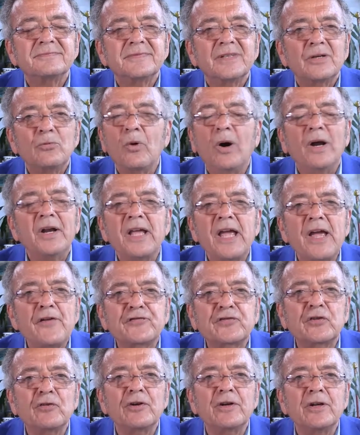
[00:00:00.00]
One
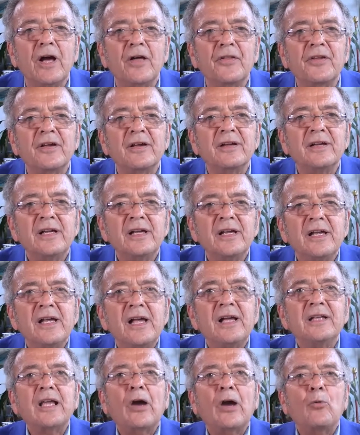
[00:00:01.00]
after another.
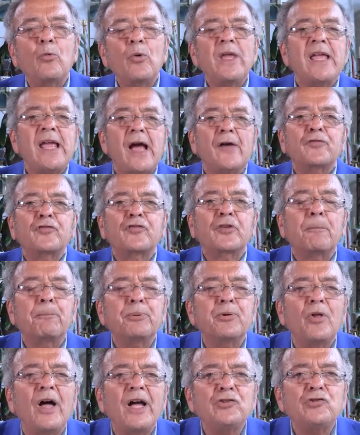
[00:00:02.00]
That we have
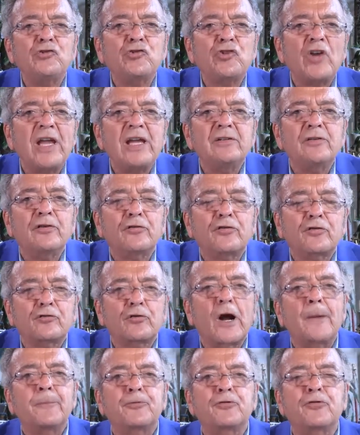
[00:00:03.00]
supply chain
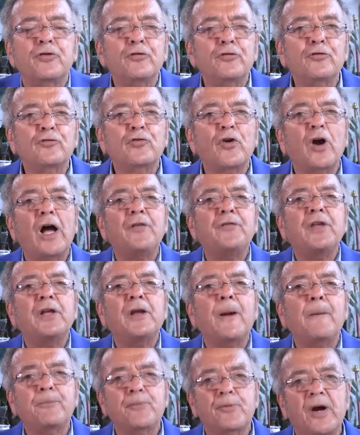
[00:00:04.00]
disruptions driving
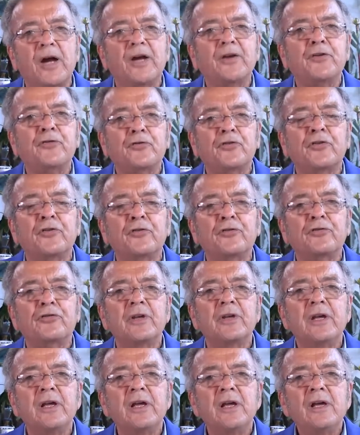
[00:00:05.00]
up prices
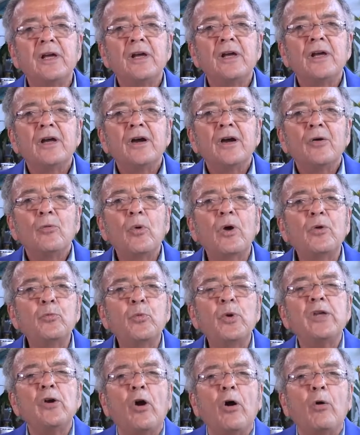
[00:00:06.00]
when
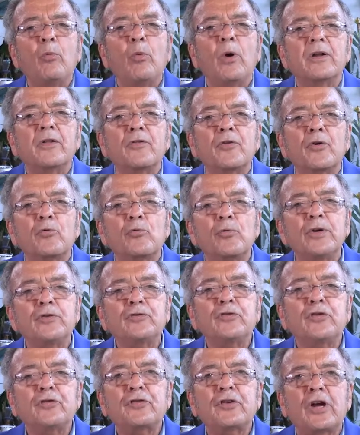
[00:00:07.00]
we are one of the
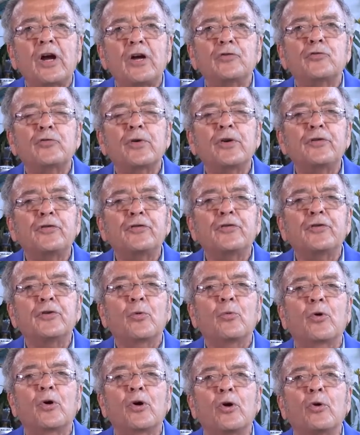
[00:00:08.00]
richest countries in the
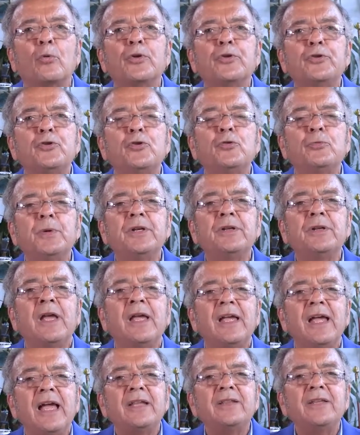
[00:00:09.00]
world with human
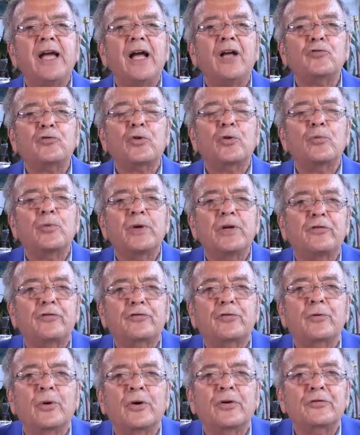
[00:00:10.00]
and natural
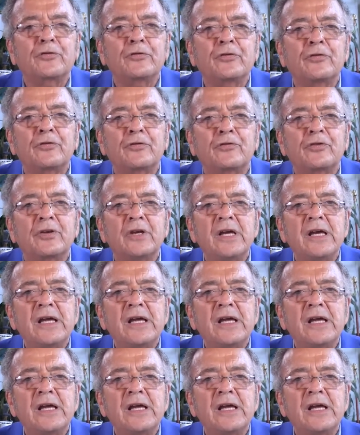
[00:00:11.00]
resources